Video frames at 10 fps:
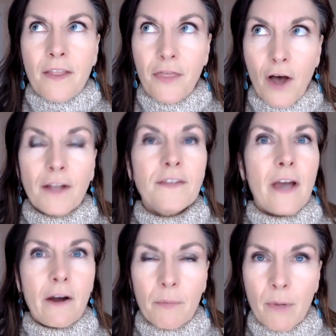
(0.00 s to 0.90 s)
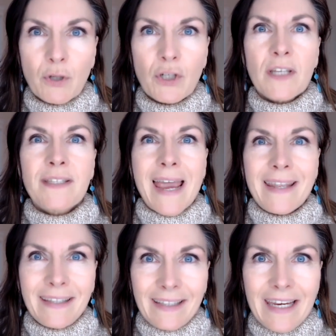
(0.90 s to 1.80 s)
thoughts, our emotions,
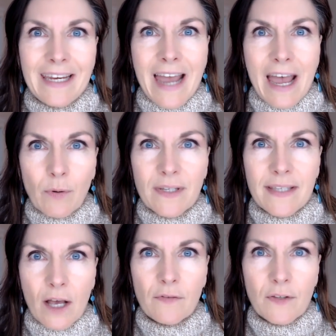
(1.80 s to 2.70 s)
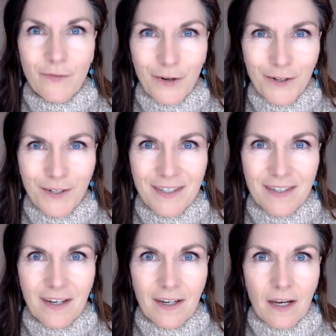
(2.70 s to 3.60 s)
and lead ourselves
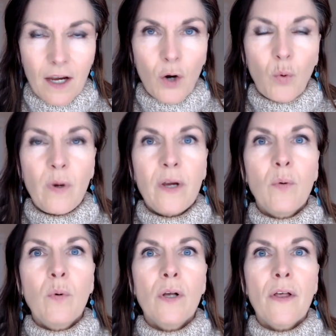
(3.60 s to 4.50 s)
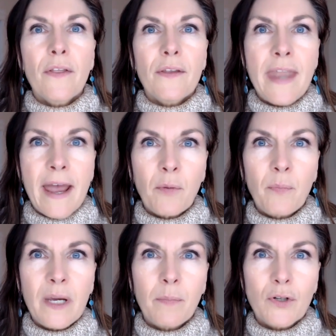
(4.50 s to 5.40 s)
first, we will now
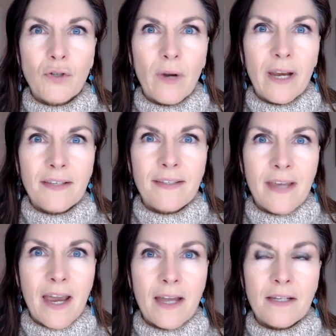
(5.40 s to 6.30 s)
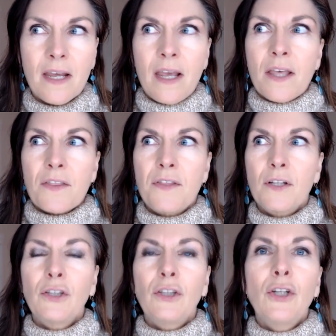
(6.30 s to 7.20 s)
be able to transcend
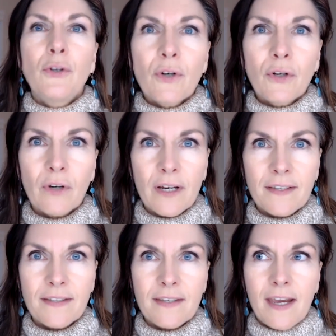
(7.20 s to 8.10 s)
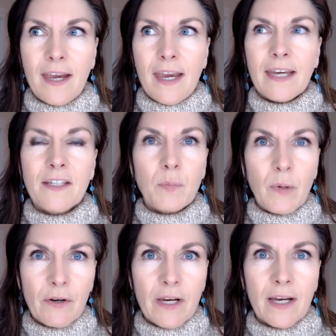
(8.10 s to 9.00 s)
the ludicrous
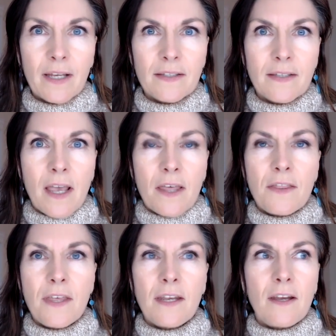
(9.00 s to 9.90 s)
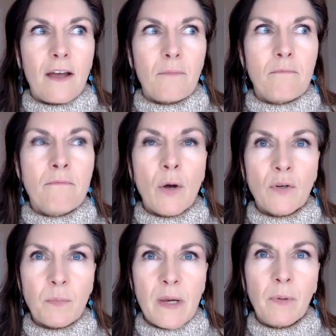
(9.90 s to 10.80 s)
experience that
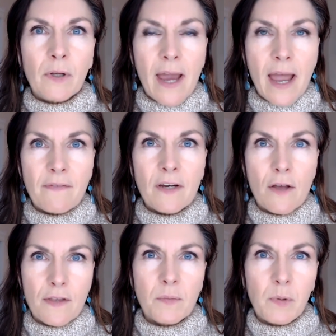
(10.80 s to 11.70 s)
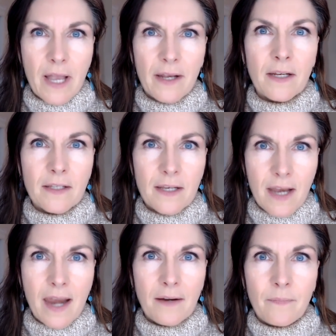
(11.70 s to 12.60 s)
most people are having on this planet
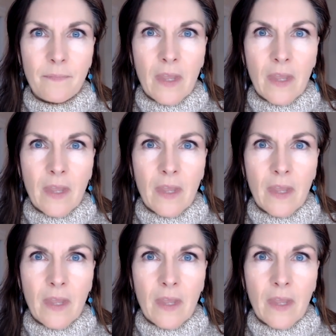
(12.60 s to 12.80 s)
today.